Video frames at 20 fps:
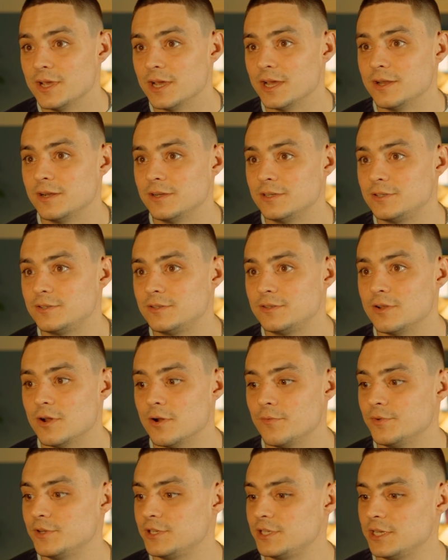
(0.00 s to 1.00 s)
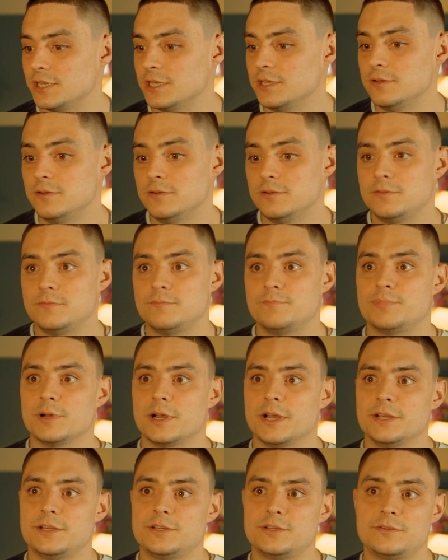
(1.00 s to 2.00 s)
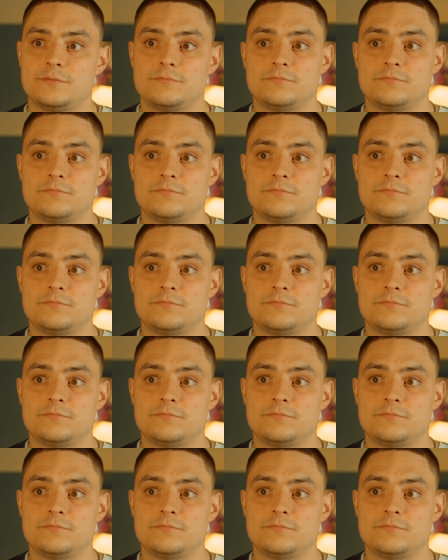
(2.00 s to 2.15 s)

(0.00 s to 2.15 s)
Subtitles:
And obviously by